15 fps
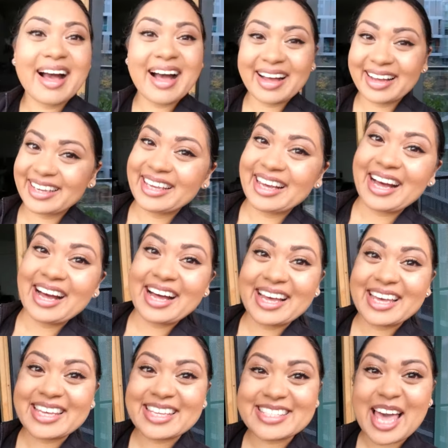Hi
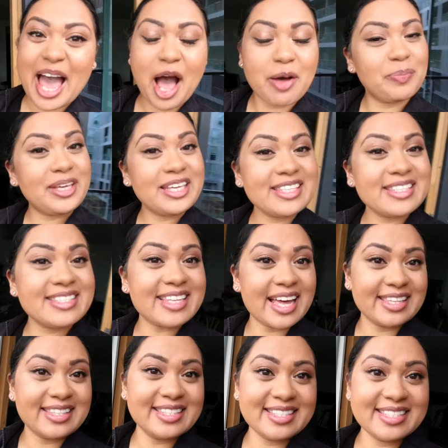guys, happy
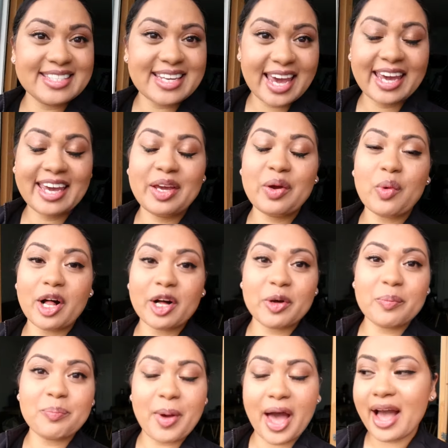Sunday.
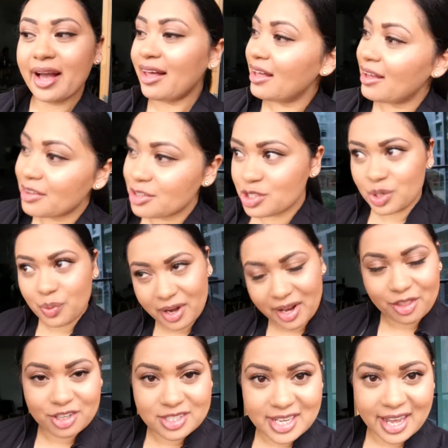Welcome back to
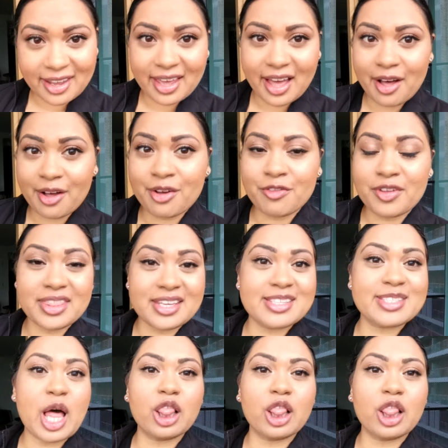another day of this